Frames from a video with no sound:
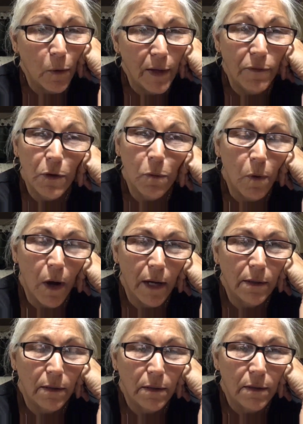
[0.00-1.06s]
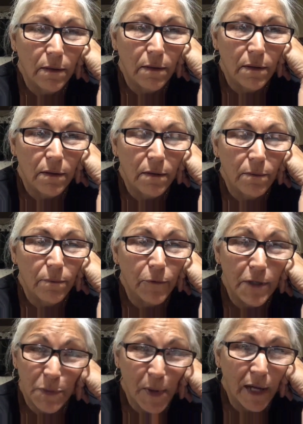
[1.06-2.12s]
If you want
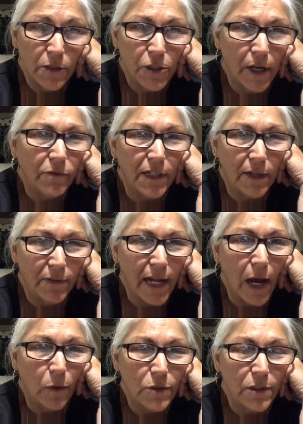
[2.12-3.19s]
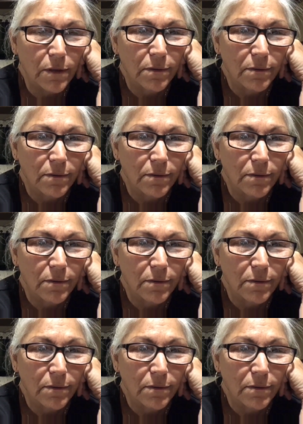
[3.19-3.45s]
respect, you have to give it out.